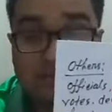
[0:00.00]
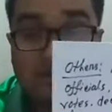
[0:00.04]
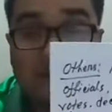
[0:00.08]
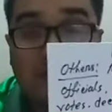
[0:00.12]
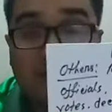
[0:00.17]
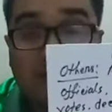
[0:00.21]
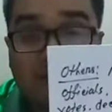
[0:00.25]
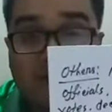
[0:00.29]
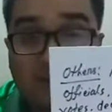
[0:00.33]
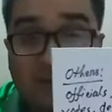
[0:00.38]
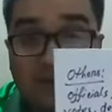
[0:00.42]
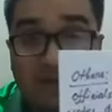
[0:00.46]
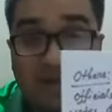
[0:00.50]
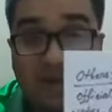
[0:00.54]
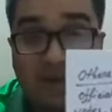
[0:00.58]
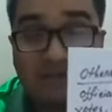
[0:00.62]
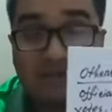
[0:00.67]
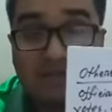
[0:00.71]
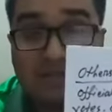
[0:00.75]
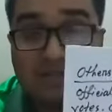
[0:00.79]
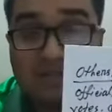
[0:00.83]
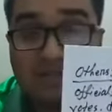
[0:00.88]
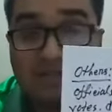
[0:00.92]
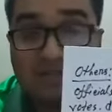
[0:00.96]
After
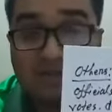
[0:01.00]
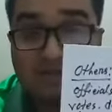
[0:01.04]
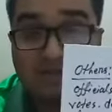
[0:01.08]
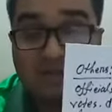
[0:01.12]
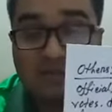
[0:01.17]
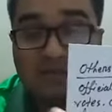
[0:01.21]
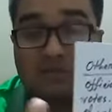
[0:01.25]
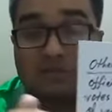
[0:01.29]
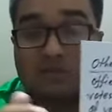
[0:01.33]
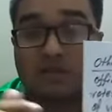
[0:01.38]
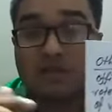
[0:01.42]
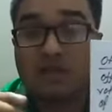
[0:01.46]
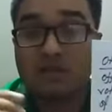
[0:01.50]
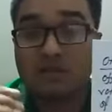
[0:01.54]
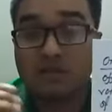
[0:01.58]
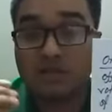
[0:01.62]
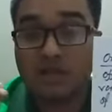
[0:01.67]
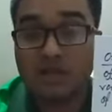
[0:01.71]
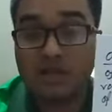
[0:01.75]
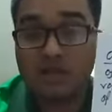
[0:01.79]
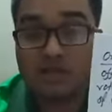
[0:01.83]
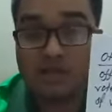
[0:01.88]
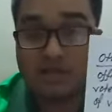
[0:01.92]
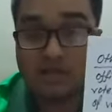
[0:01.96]
counting the votes, the
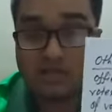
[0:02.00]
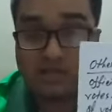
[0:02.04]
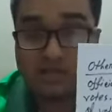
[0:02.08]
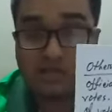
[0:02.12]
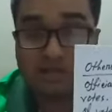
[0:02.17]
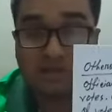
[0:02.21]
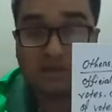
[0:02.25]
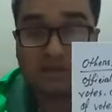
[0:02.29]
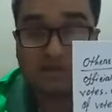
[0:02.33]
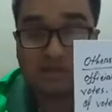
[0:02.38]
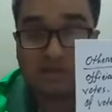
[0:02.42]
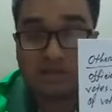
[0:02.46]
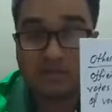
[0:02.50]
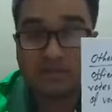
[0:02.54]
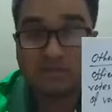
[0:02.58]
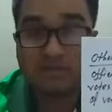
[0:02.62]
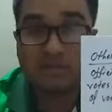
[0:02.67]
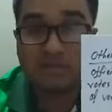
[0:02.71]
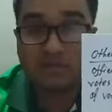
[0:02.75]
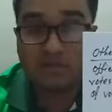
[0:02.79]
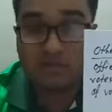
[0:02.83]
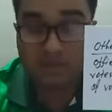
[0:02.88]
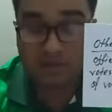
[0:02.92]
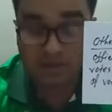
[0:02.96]
election commission
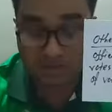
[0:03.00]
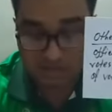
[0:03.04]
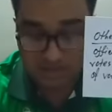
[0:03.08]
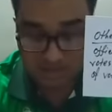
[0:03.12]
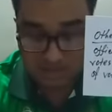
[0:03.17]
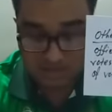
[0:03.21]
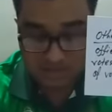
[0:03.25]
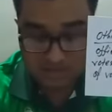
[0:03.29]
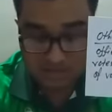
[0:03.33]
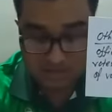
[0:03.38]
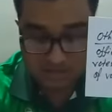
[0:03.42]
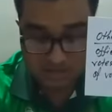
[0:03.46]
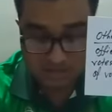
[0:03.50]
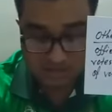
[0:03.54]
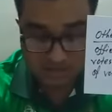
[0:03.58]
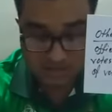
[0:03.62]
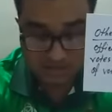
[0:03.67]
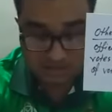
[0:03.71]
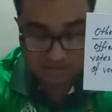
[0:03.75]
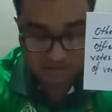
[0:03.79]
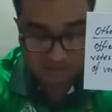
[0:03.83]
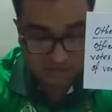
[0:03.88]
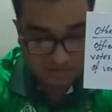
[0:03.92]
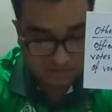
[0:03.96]
will declare the
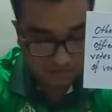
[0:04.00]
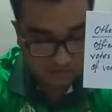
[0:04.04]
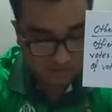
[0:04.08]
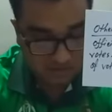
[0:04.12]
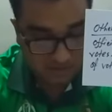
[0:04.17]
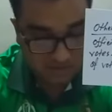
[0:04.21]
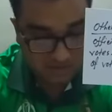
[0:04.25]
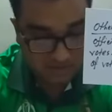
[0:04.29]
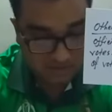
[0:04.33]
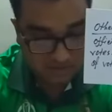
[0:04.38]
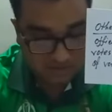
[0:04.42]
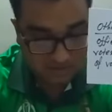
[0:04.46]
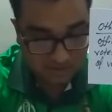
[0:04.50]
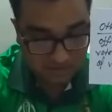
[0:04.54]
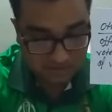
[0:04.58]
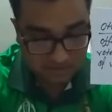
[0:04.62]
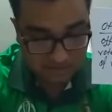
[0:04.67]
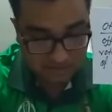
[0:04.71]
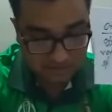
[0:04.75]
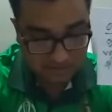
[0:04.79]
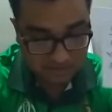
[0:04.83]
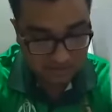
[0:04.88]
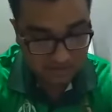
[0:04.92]
results of the elections.